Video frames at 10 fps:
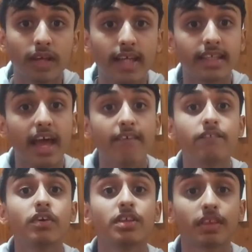As
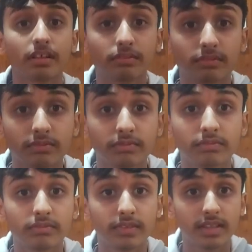everything
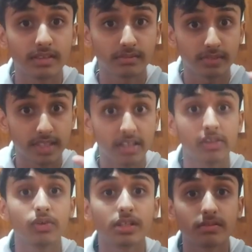is
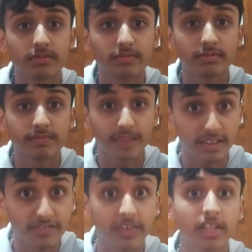included
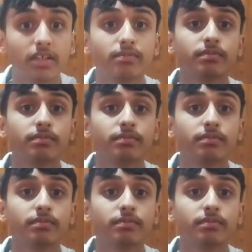in infinity.